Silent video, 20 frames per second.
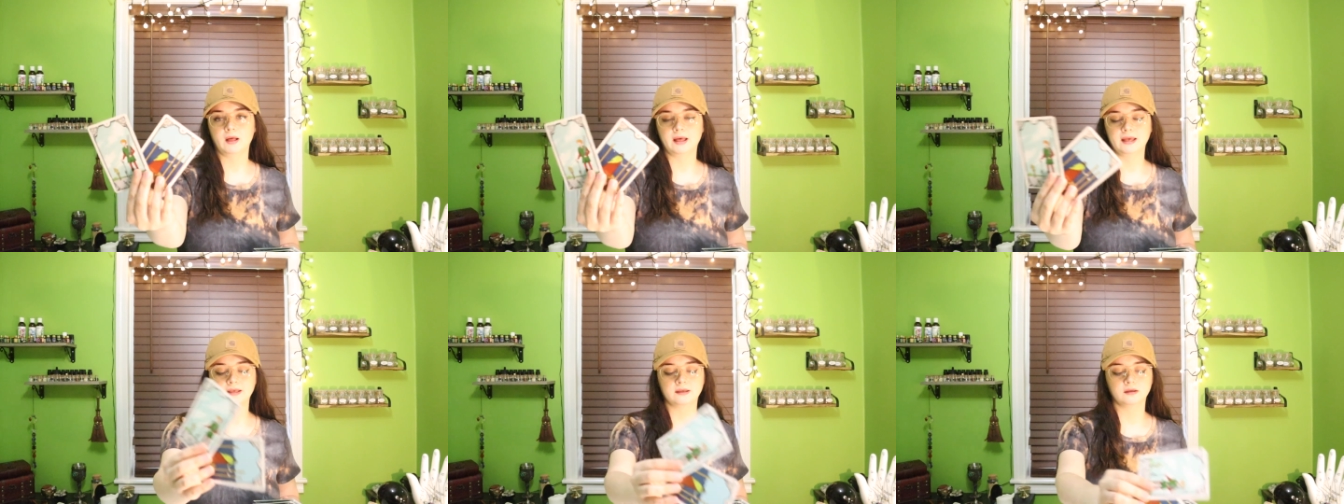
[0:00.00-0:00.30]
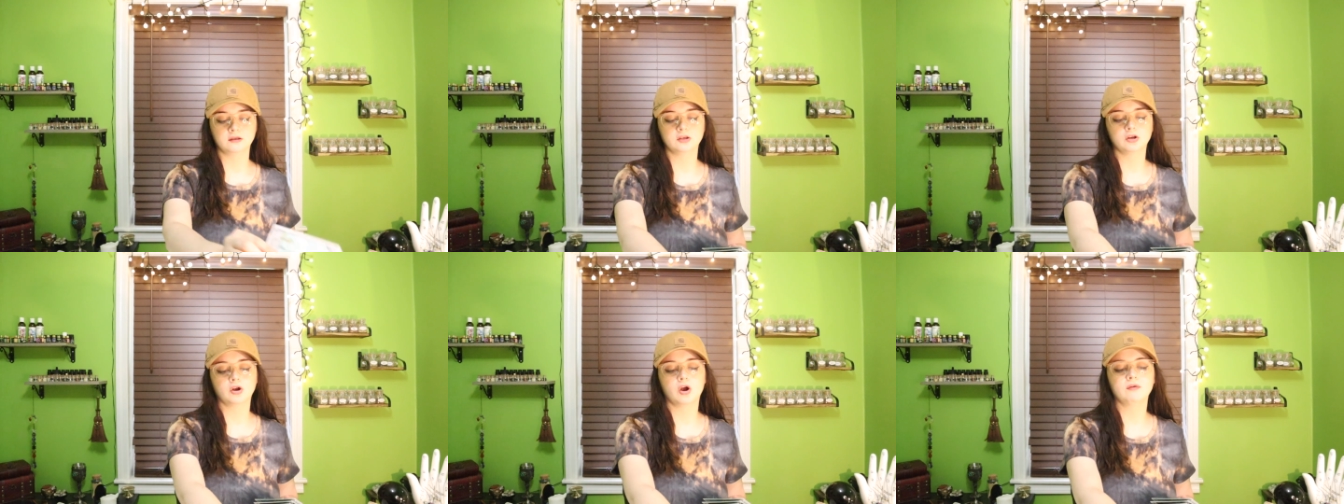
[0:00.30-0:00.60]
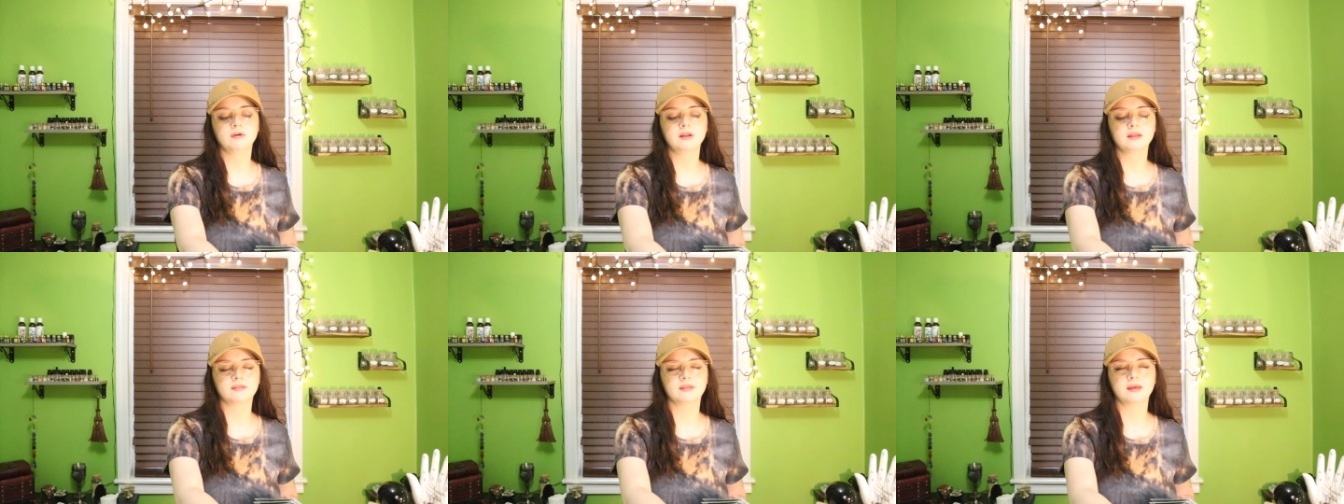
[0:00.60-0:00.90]
like, you're
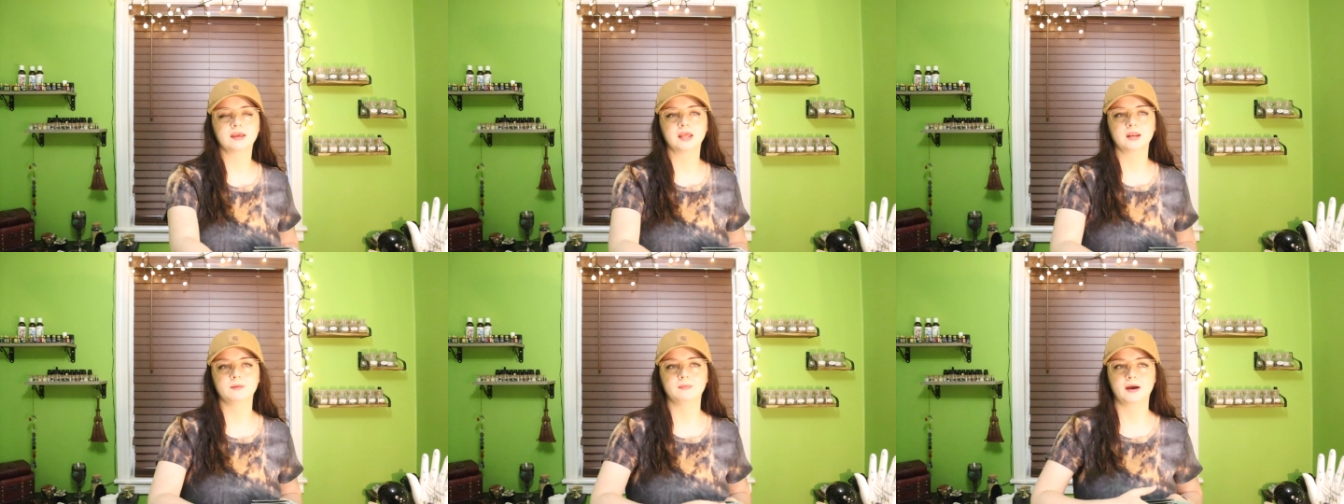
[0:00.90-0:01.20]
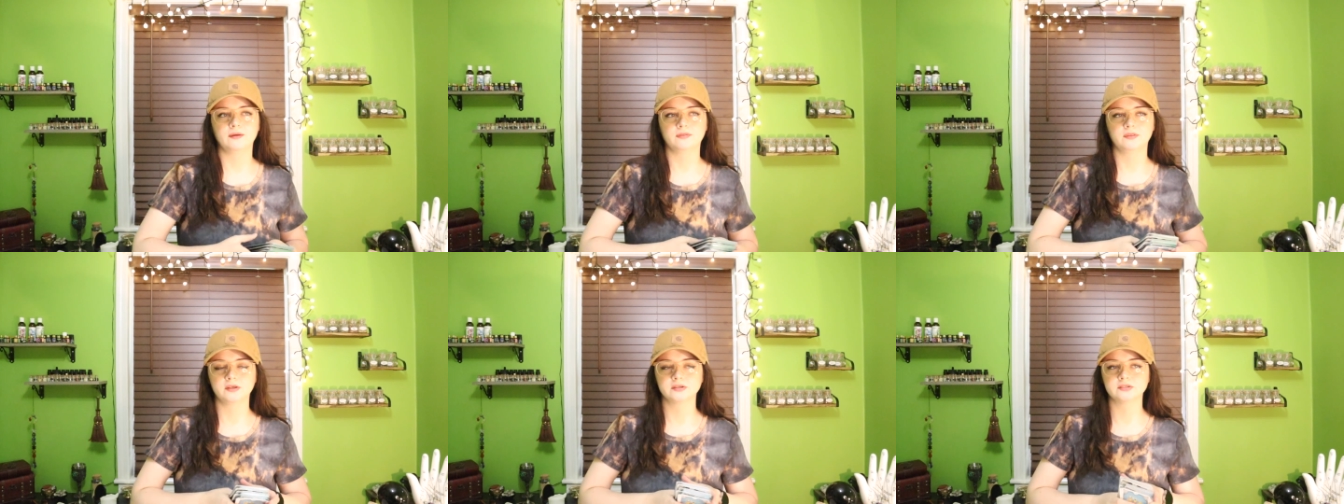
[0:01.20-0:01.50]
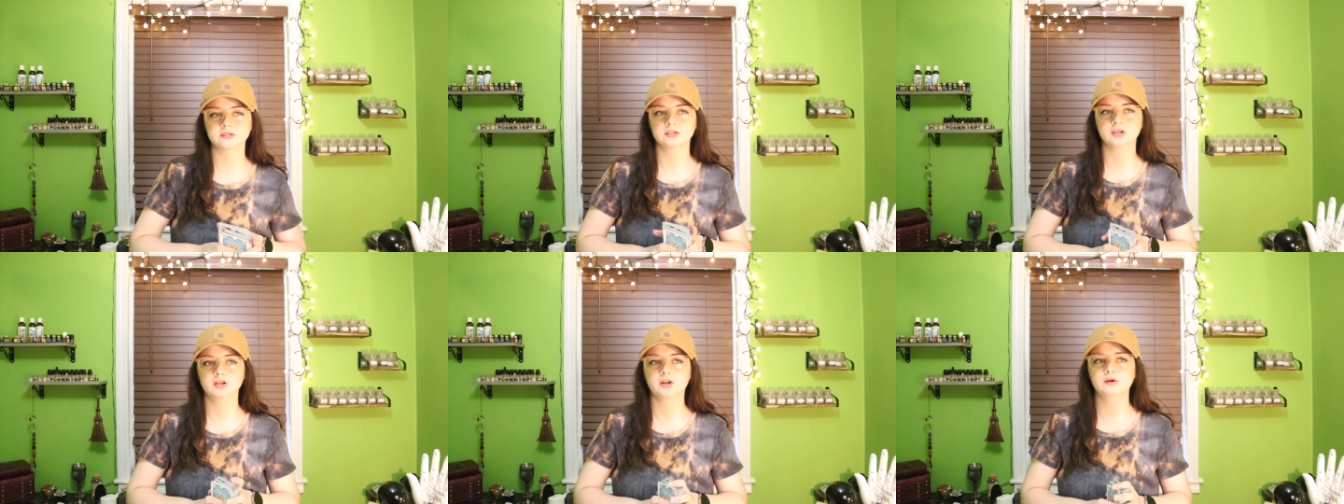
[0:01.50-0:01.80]
already thinking about this.